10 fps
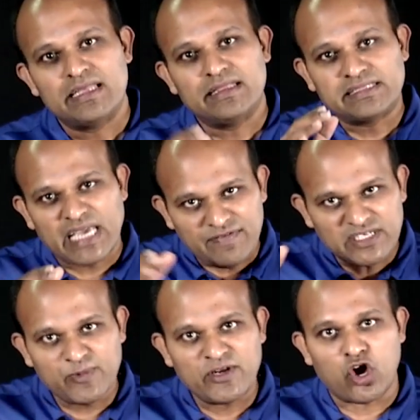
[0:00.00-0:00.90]
The cipher
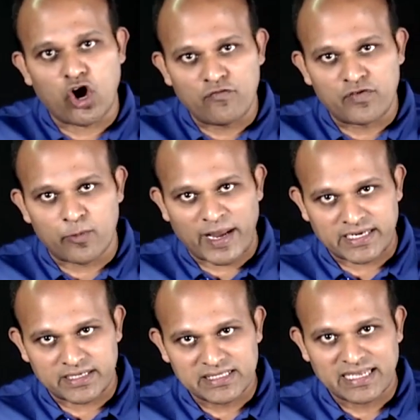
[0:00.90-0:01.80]
suite offer
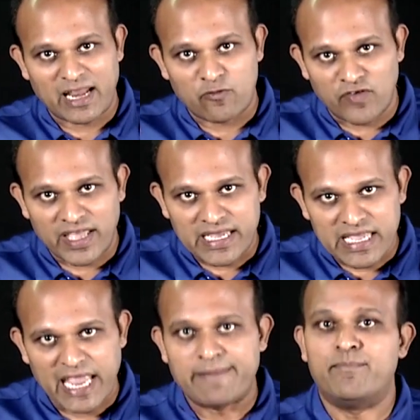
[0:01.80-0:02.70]
vectors can vary
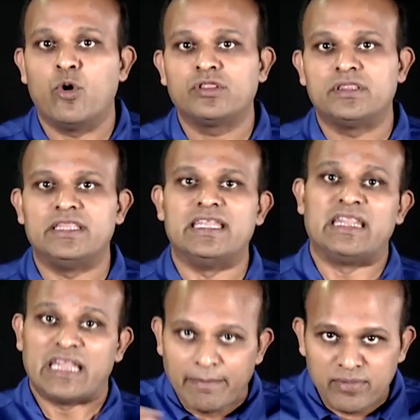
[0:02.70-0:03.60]
in both the
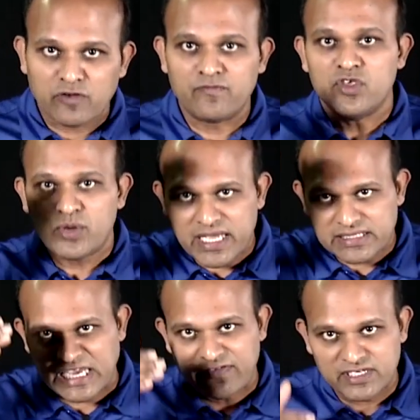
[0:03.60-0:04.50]
number of unique
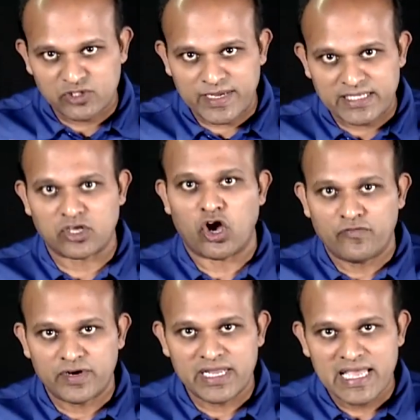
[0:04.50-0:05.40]
cipher suites
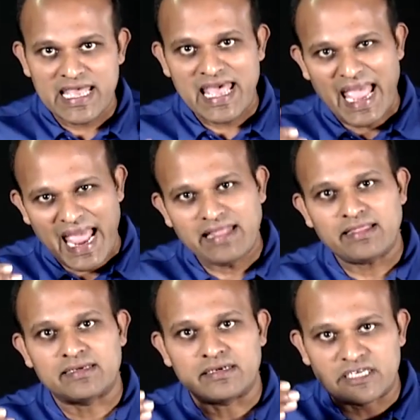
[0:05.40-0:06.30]
offered and
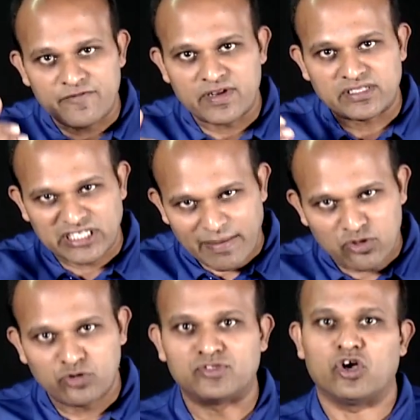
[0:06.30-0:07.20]
the different
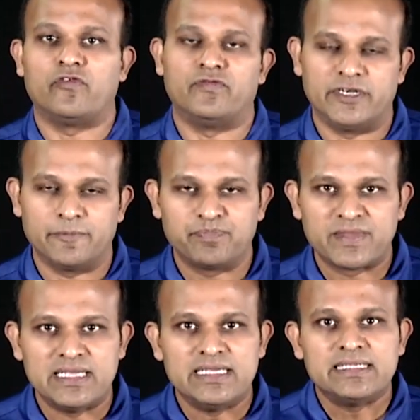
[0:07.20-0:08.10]
subgroups offered.
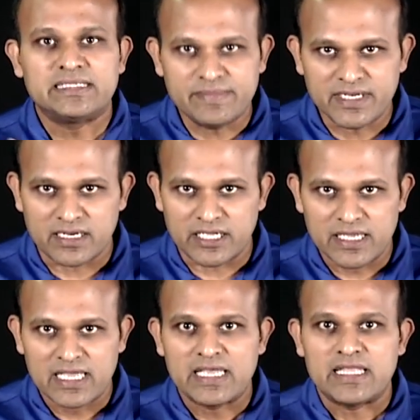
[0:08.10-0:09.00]
Similarly,
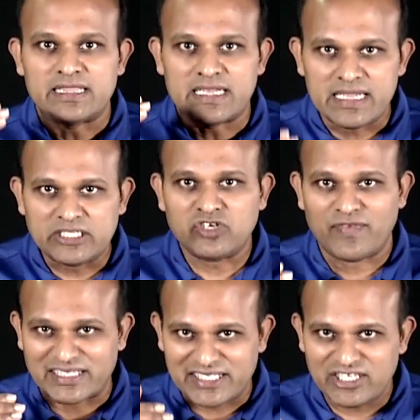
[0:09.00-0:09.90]
the list of
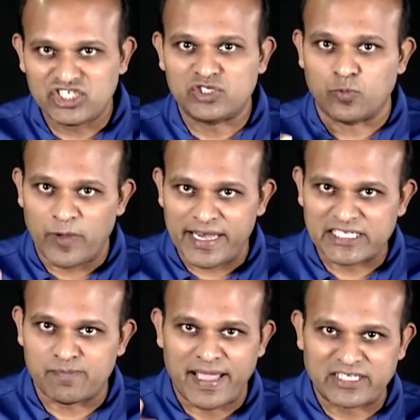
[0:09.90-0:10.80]
extensions
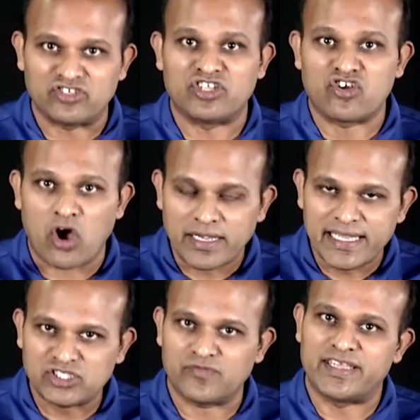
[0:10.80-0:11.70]
varies based on the
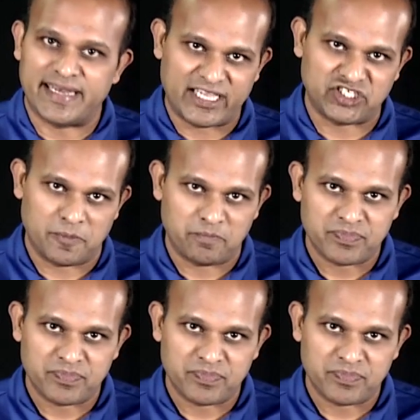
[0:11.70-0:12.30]
context of the connection.